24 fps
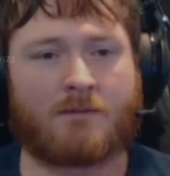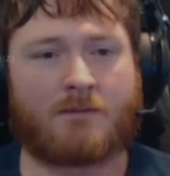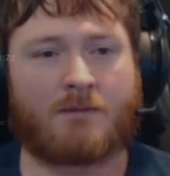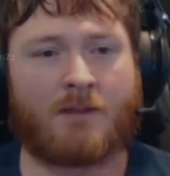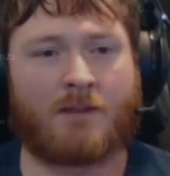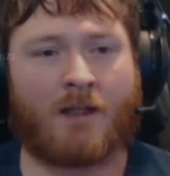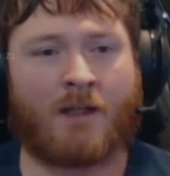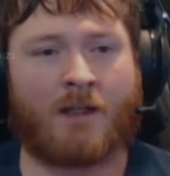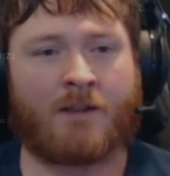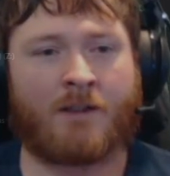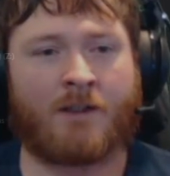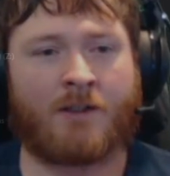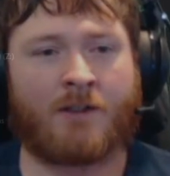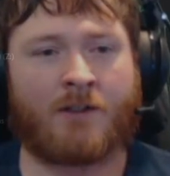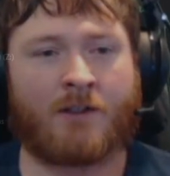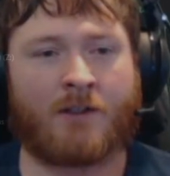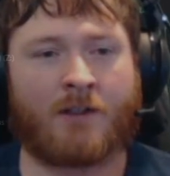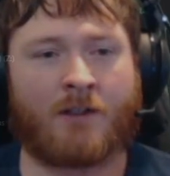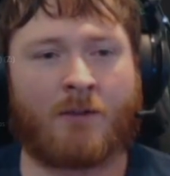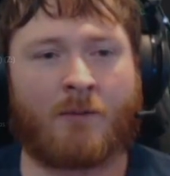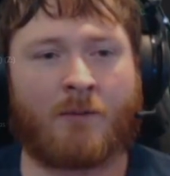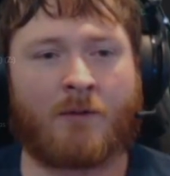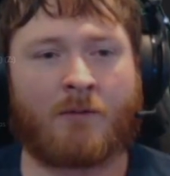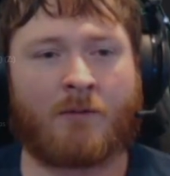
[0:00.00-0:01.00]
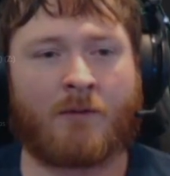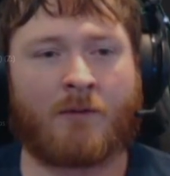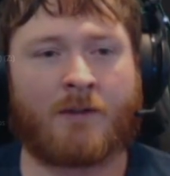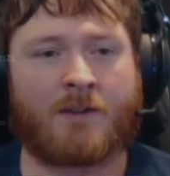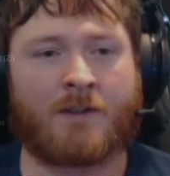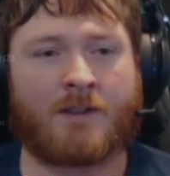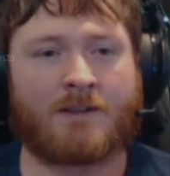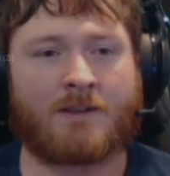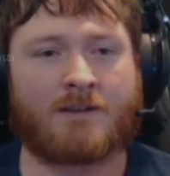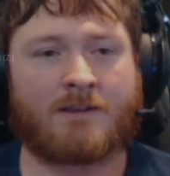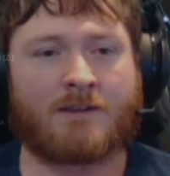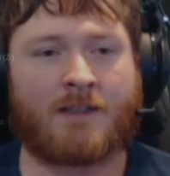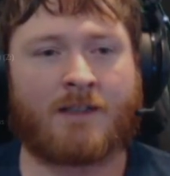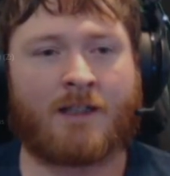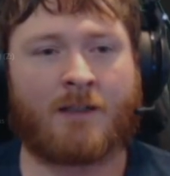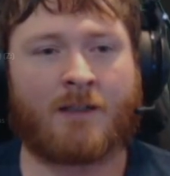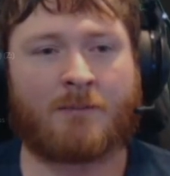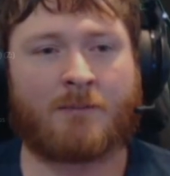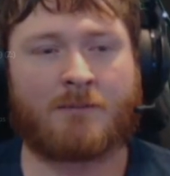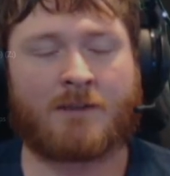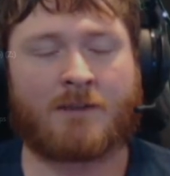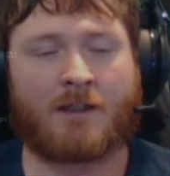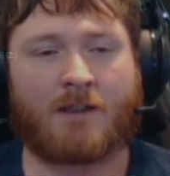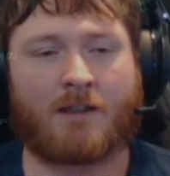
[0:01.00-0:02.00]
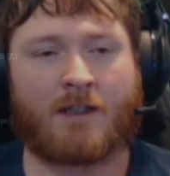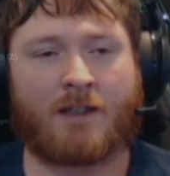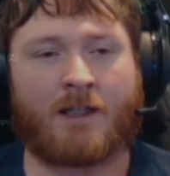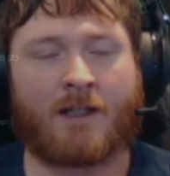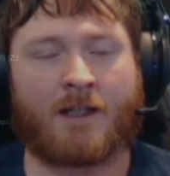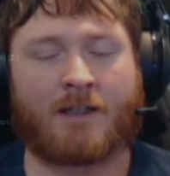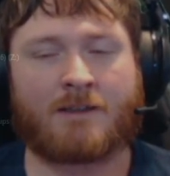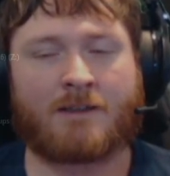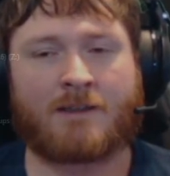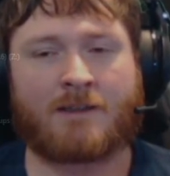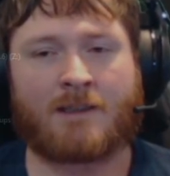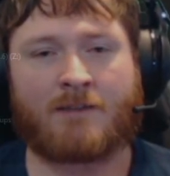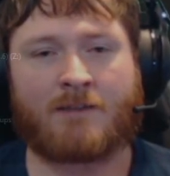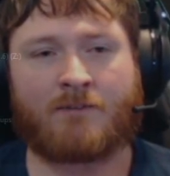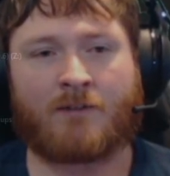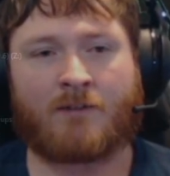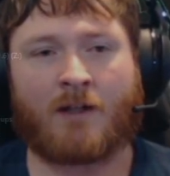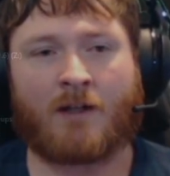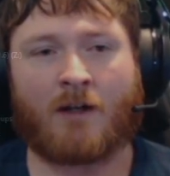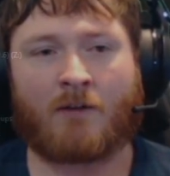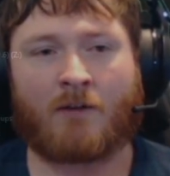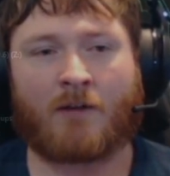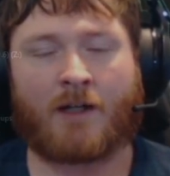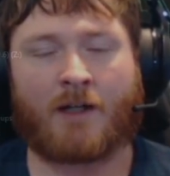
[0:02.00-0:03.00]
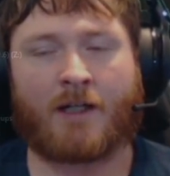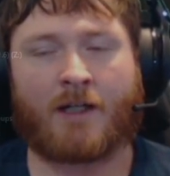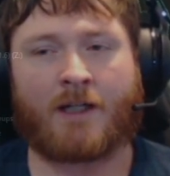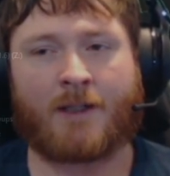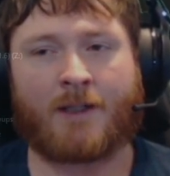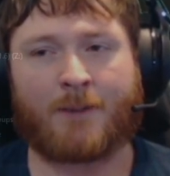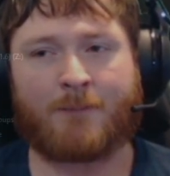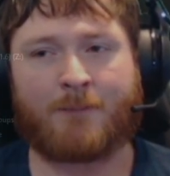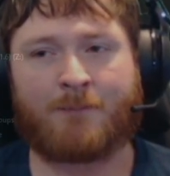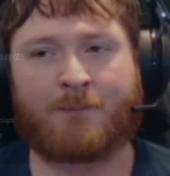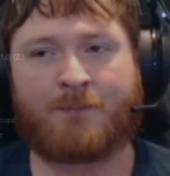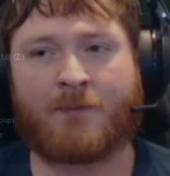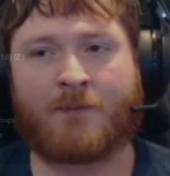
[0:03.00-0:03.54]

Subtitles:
and then you're going to want to run this setup.exe file right here.